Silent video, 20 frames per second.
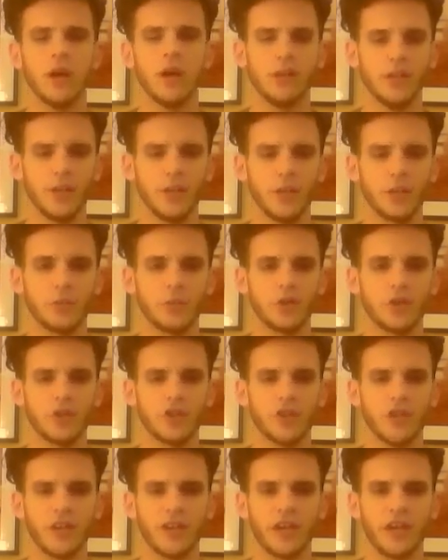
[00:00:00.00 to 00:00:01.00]
Another
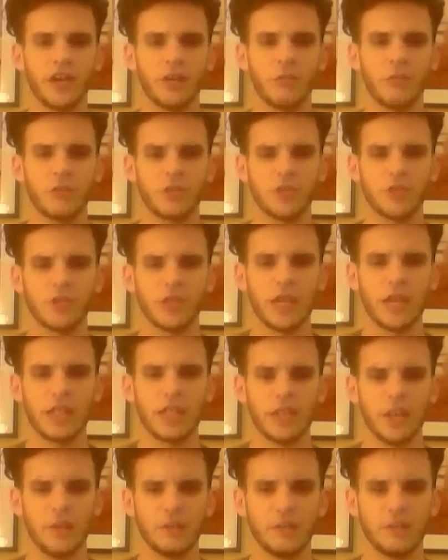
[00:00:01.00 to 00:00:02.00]
question I got was just the
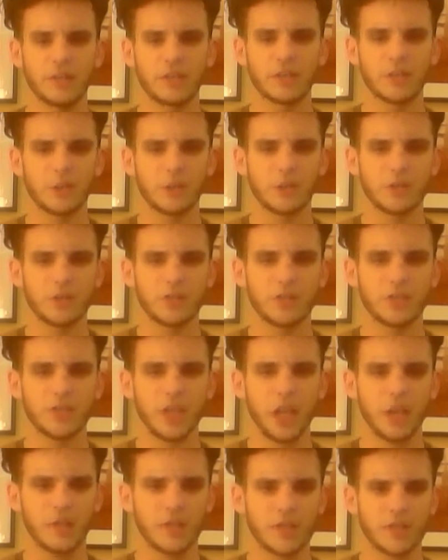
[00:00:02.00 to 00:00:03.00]
idea of discursive
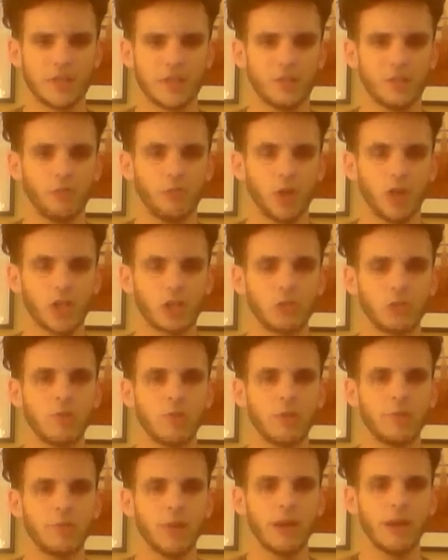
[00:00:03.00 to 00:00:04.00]
solvency. What do we
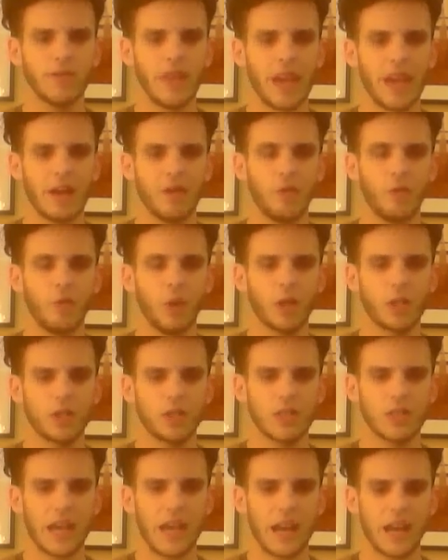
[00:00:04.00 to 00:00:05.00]
mean by that? What
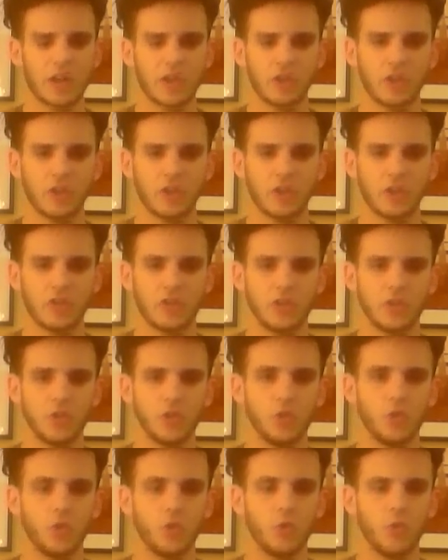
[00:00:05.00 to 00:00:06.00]
does it actually
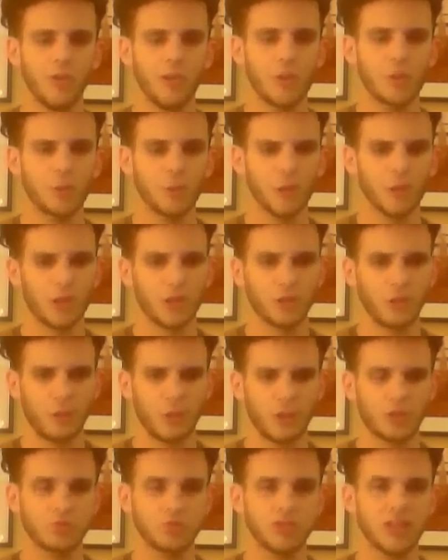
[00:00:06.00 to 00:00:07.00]
do? Where do we look at this from?
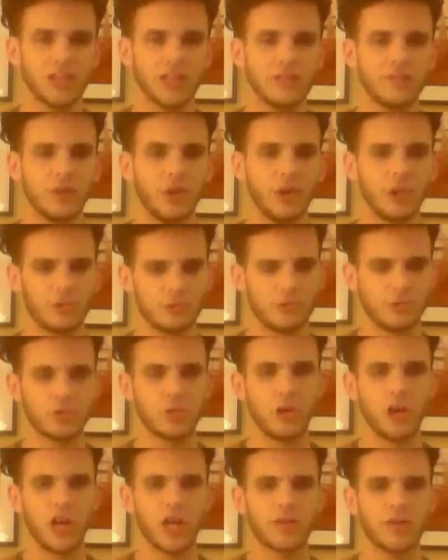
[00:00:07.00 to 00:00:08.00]
There's plenty of authors who
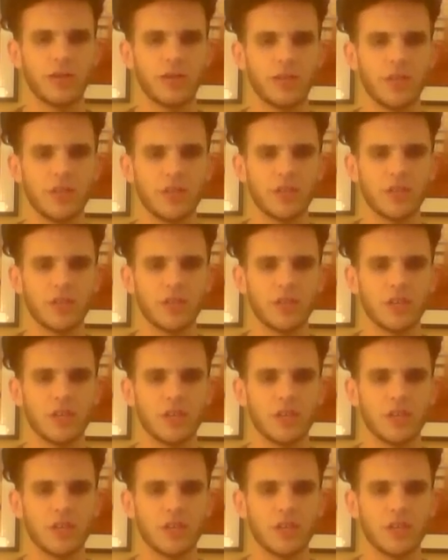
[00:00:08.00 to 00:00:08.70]
talk about this.